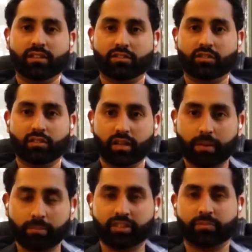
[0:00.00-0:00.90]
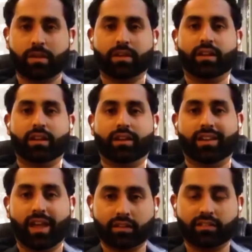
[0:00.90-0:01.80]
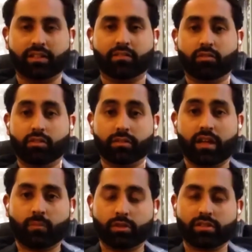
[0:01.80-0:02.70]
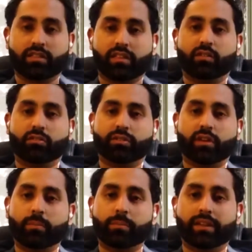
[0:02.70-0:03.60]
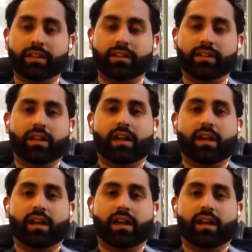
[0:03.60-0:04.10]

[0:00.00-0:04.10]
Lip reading: just, like public speaking and acting and all of that, which I think also helped me,